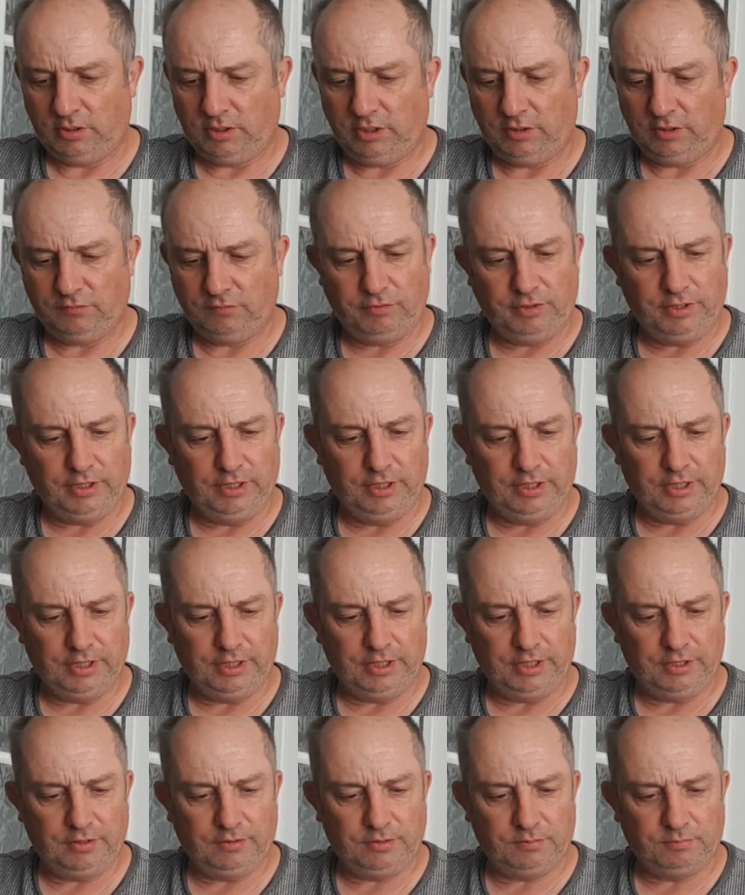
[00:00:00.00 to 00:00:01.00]
If we can get
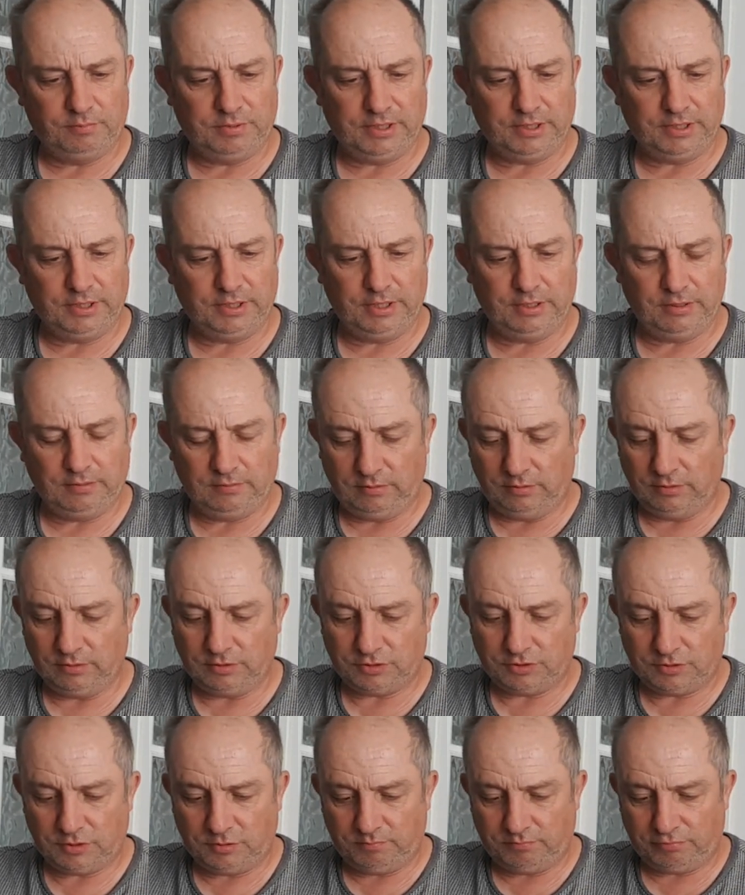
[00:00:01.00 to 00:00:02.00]
it out the packet. It
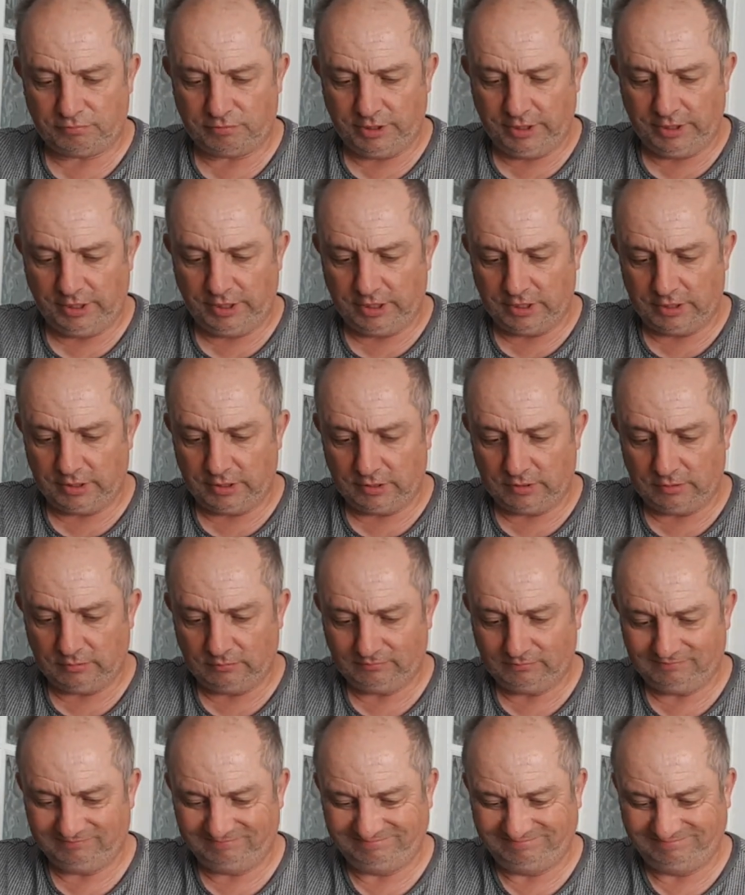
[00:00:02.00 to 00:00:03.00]
looks pretty
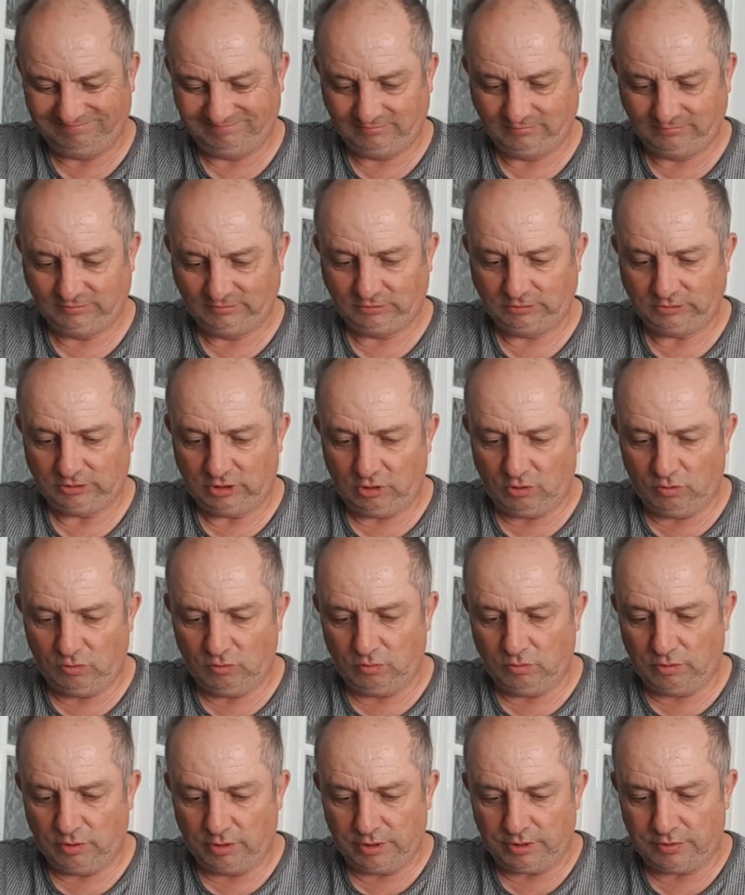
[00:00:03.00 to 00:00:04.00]

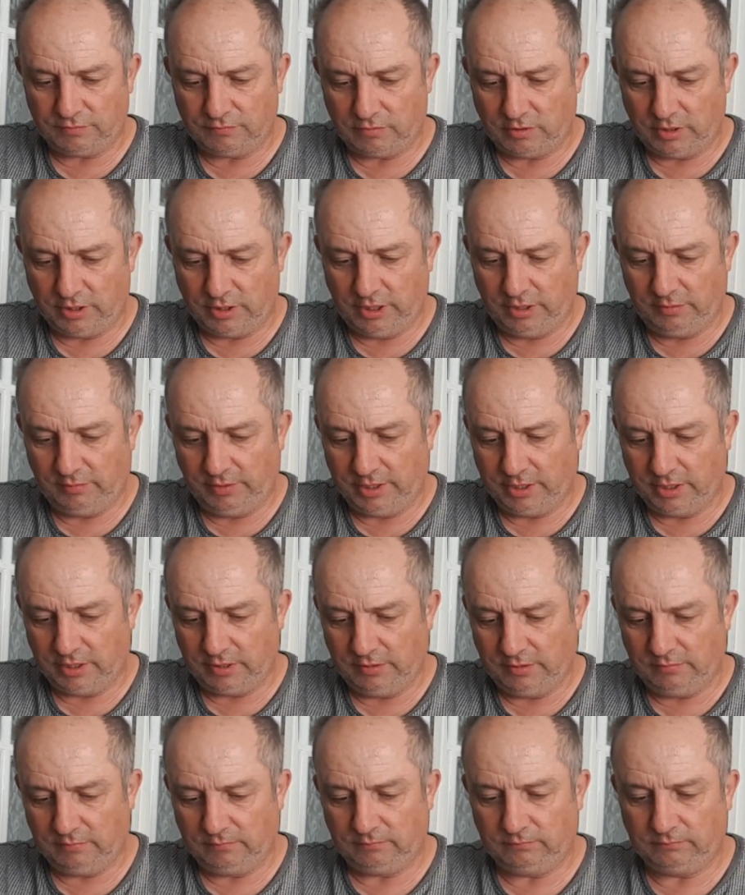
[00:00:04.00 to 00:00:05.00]
awkward. Right, here we go.